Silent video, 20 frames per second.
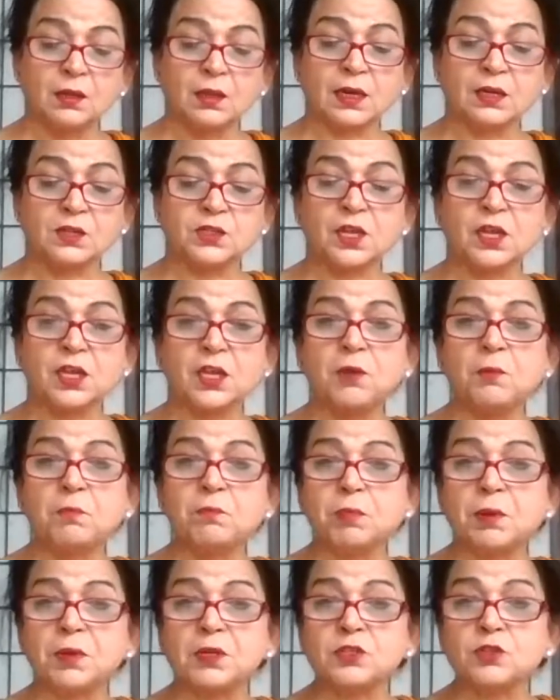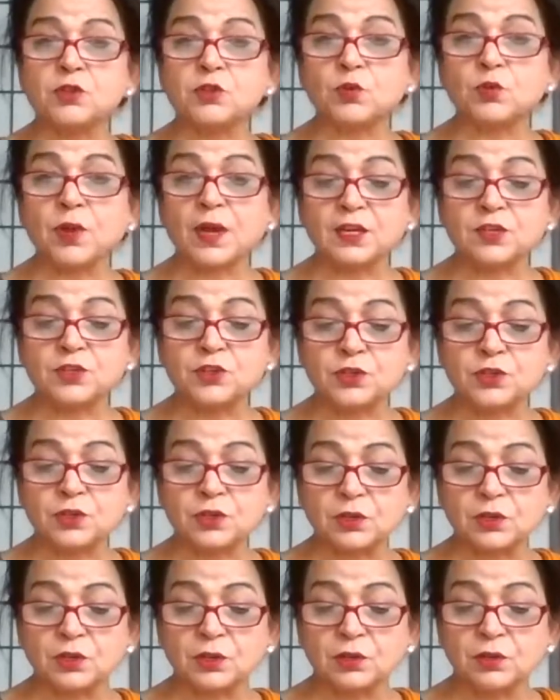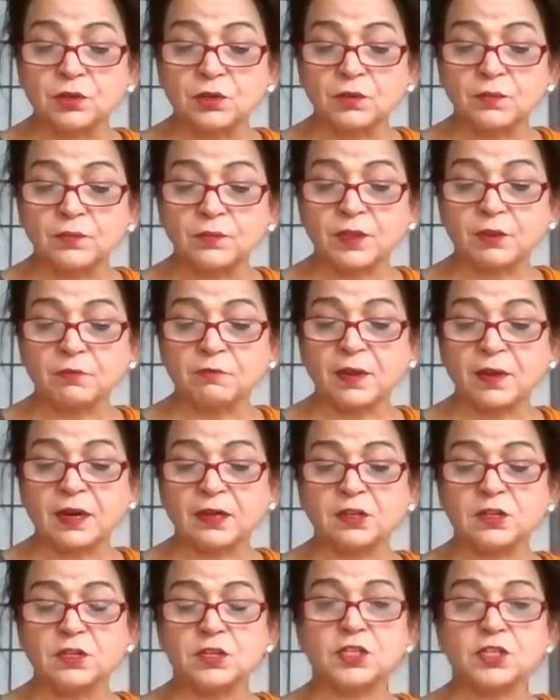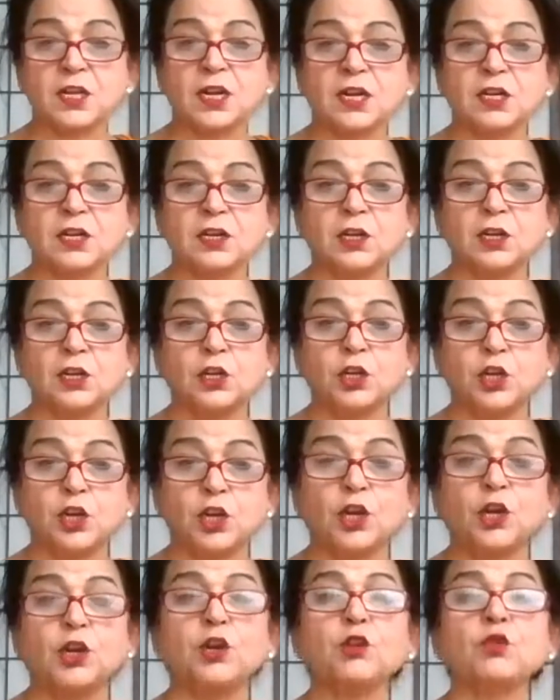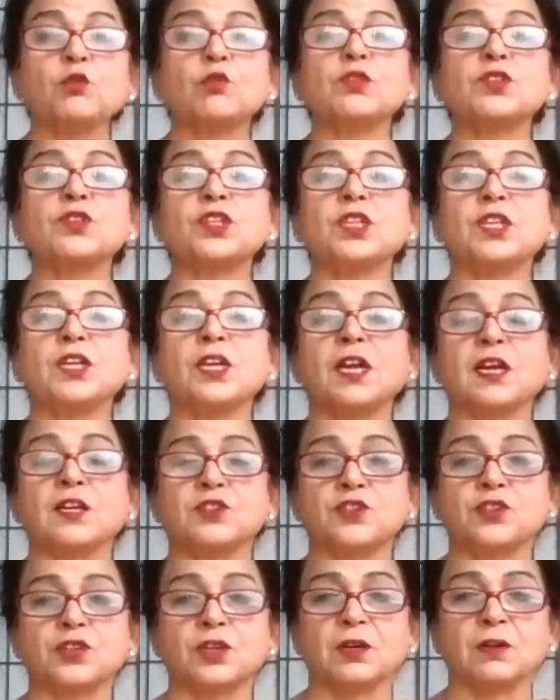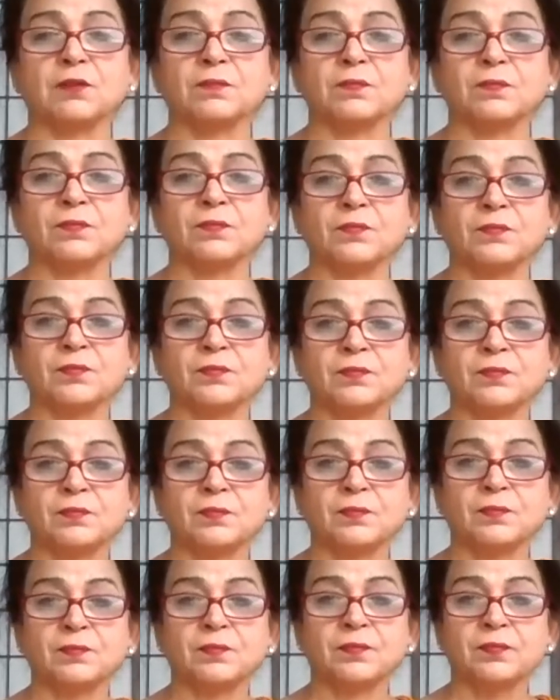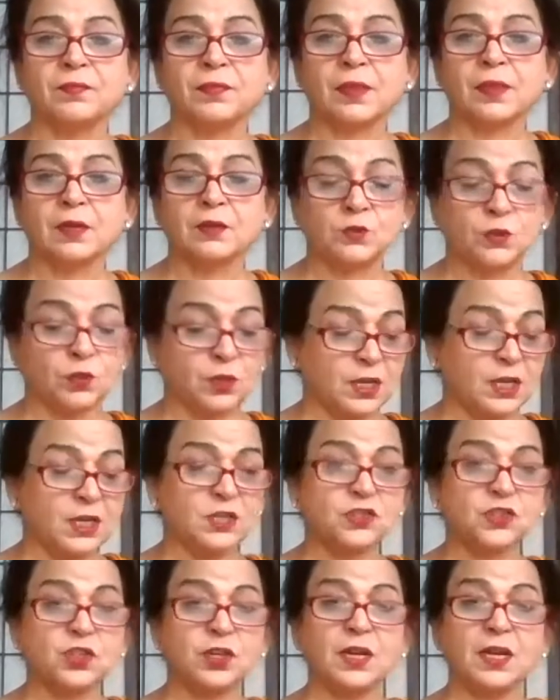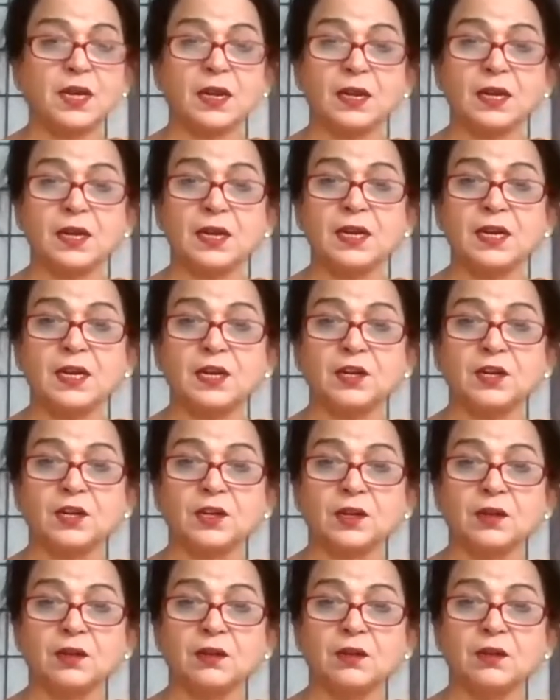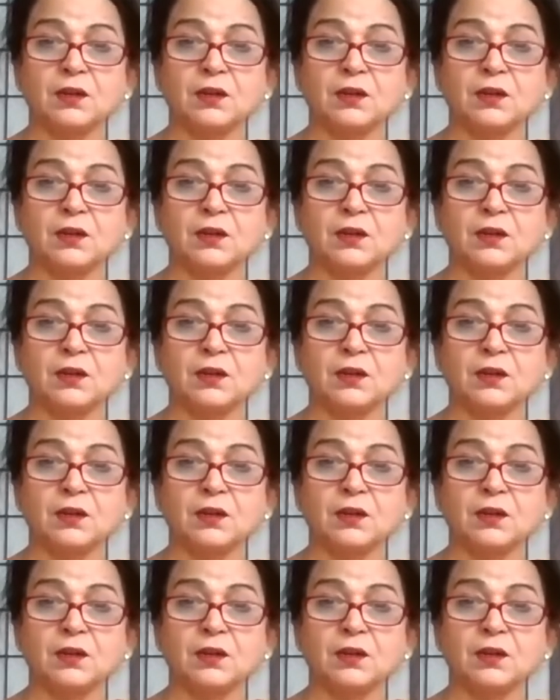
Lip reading: That's an impulse to action. The factors that induce the action. So these three are needed